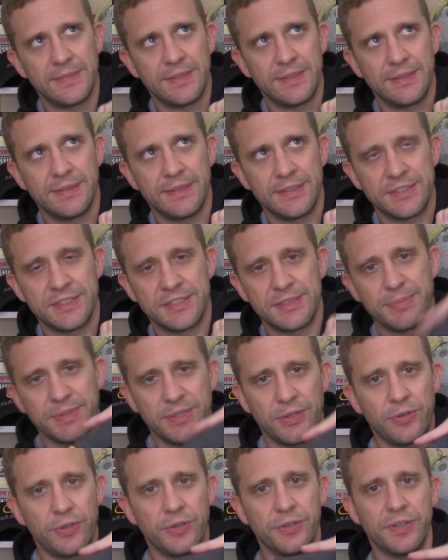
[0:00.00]
this is a
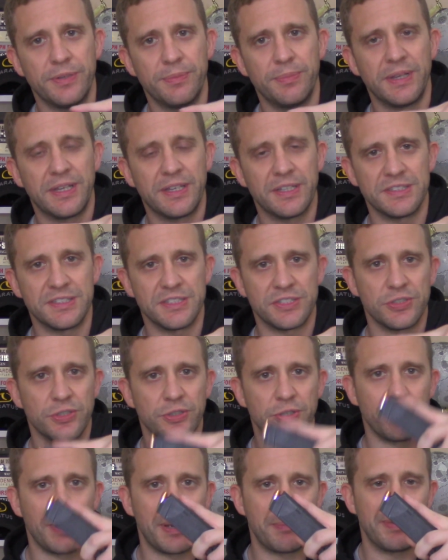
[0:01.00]
bit harder because it's
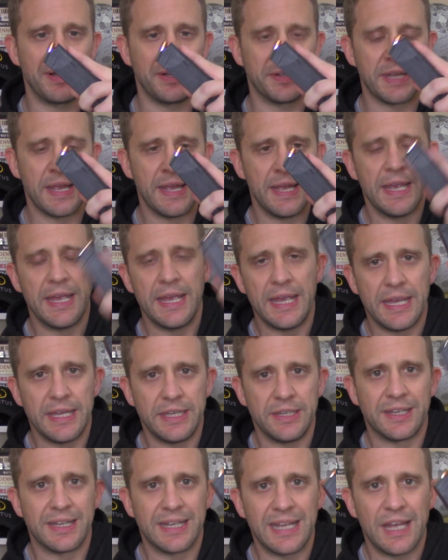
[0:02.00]
not on my belt,
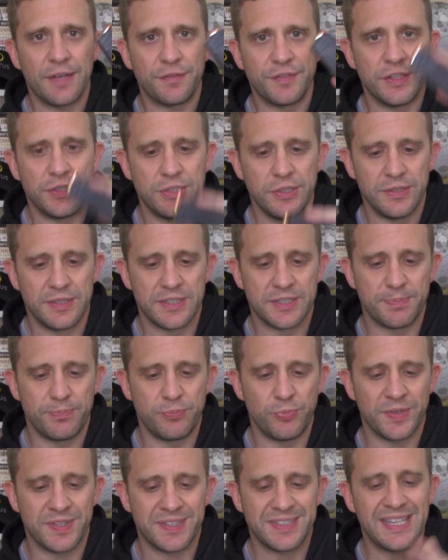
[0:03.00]
you're going to have to do this
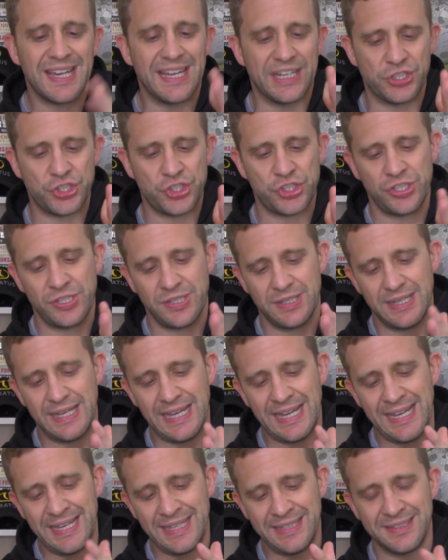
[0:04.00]
with touch
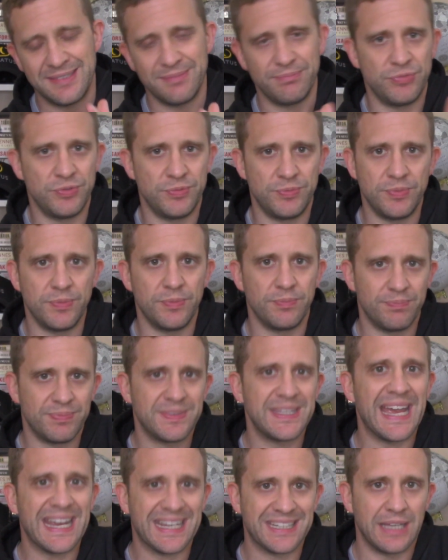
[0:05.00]
and
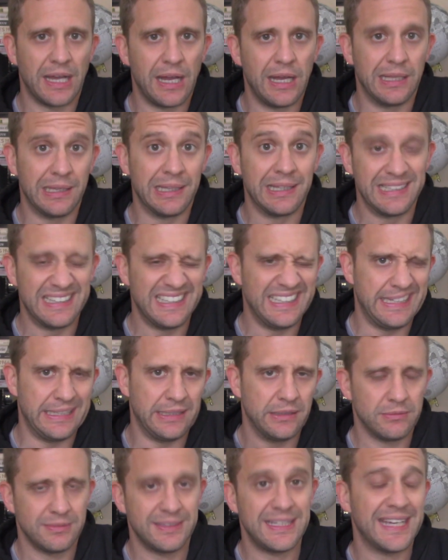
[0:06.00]

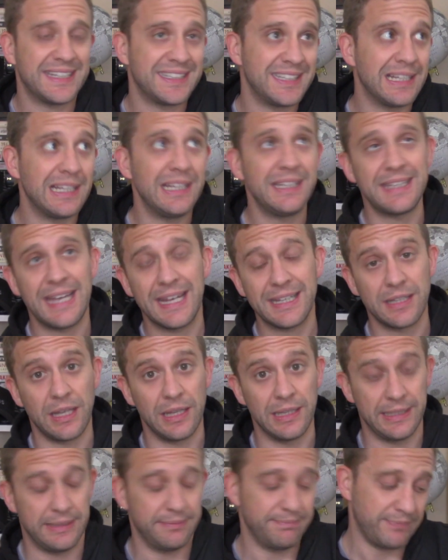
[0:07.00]
tactilely.
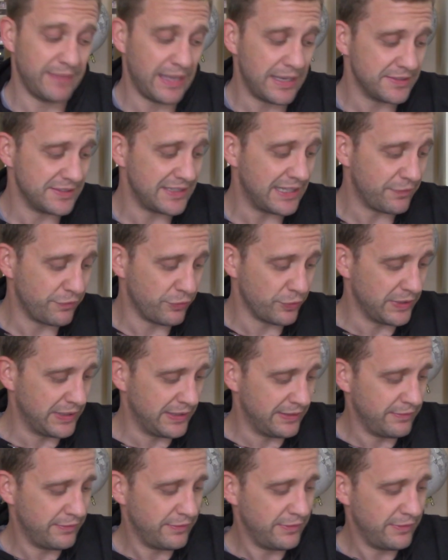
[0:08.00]
How's that for a